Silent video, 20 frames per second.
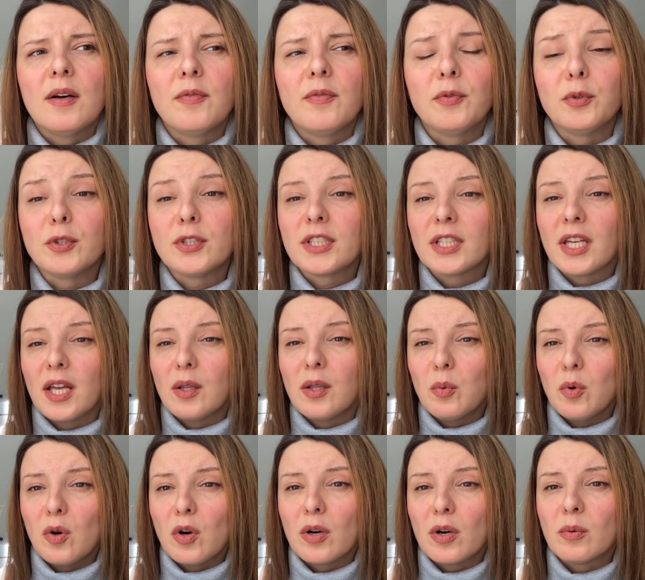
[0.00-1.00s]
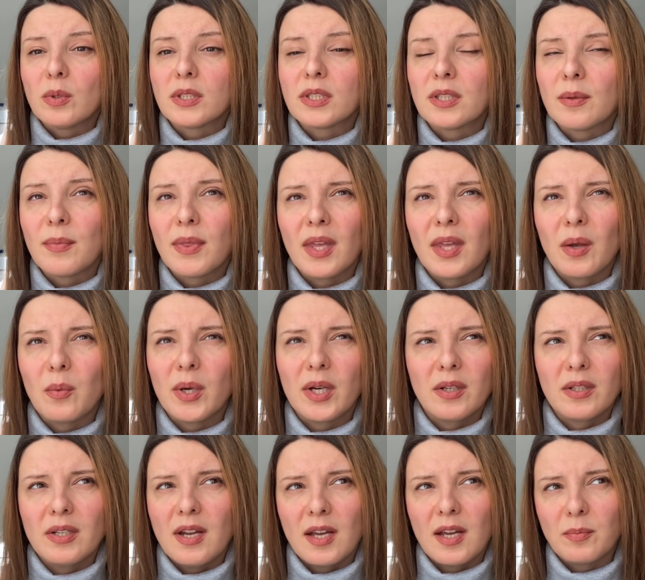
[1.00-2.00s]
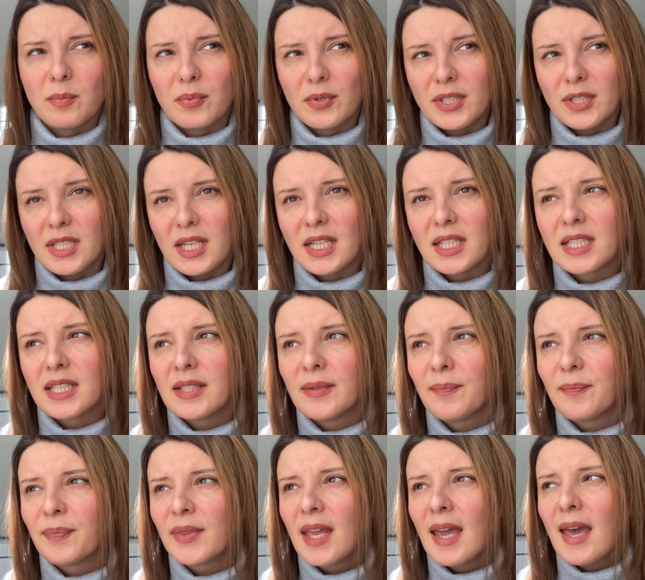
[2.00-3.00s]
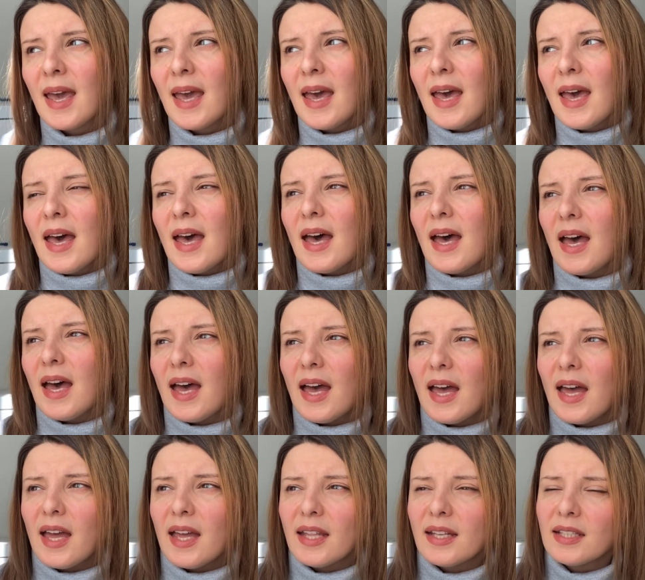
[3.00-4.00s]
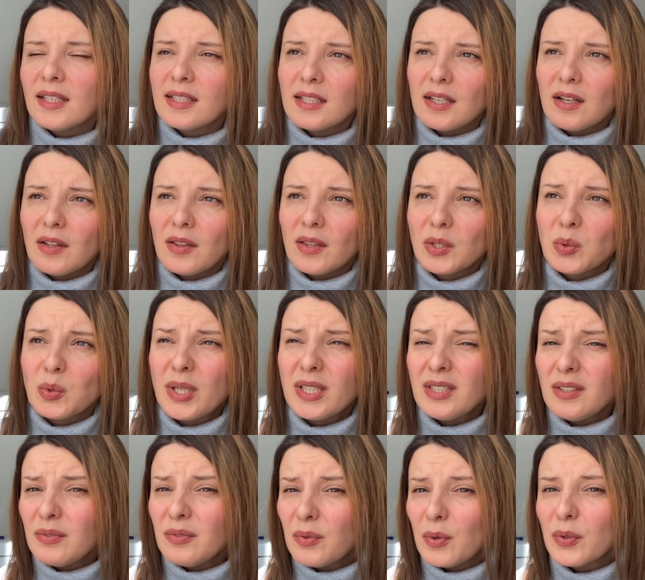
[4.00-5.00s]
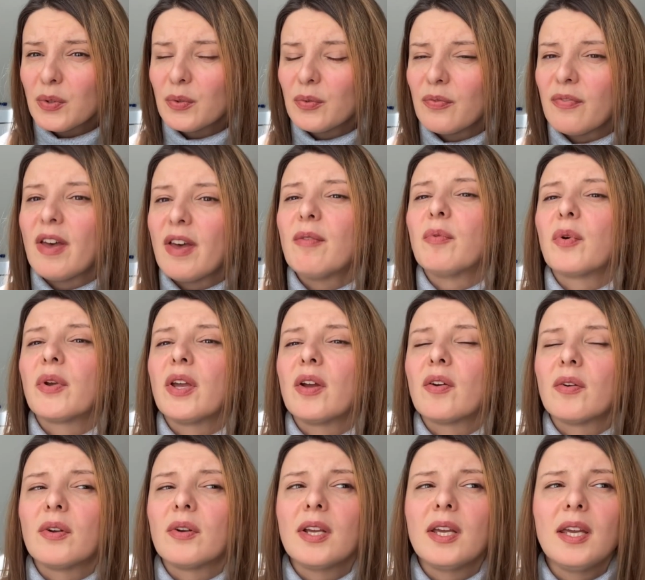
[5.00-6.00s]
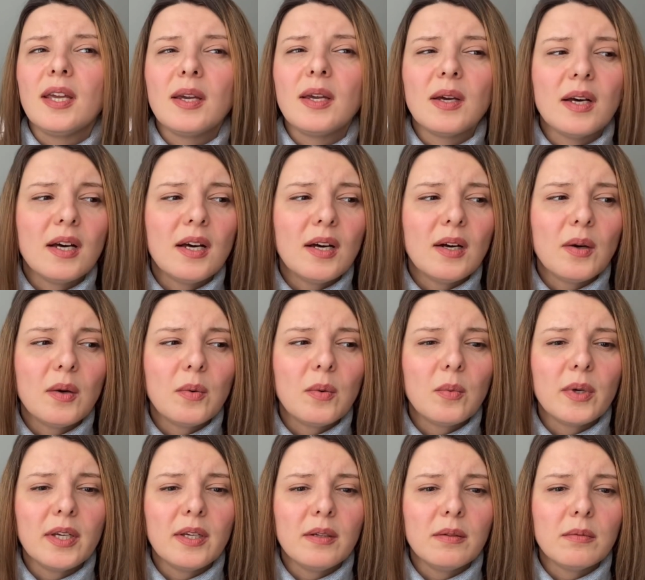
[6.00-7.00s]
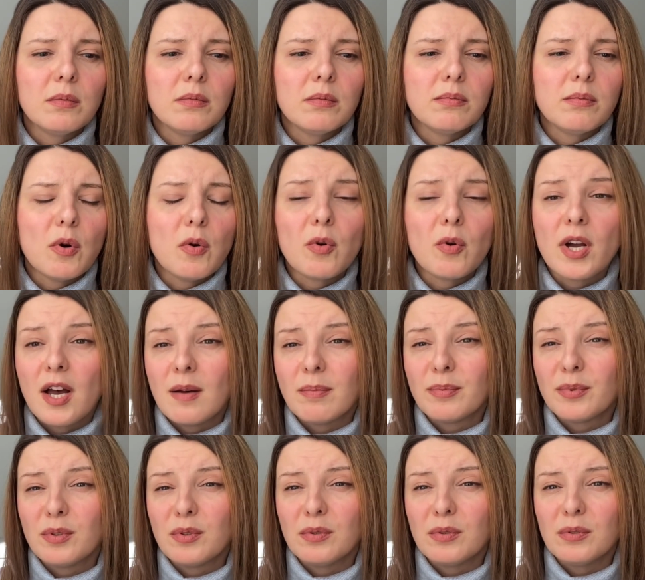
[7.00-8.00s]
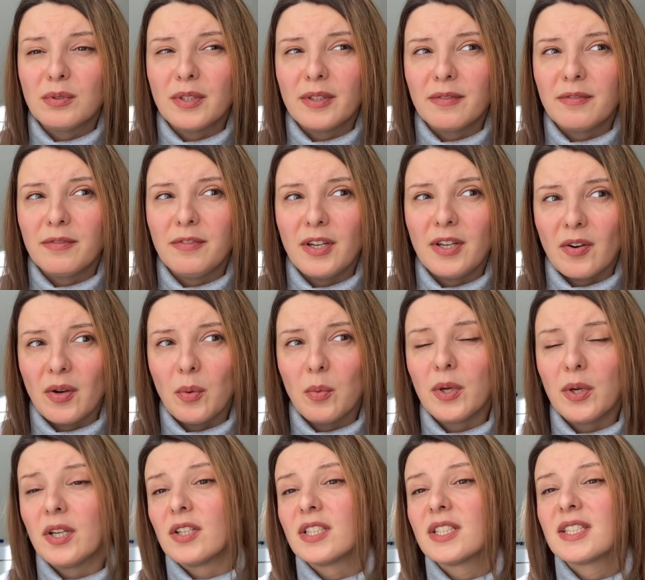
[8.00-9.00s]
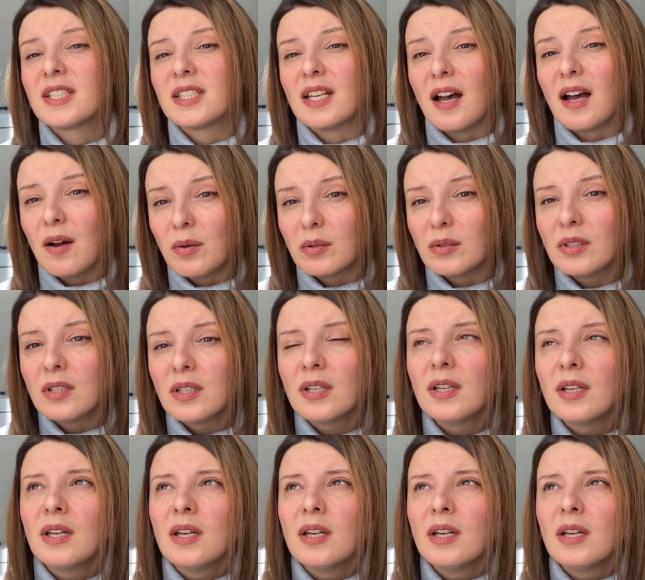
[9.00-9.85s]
full-scale war was something we could not predict. And on the 24th of February, we woke up to a very weird sound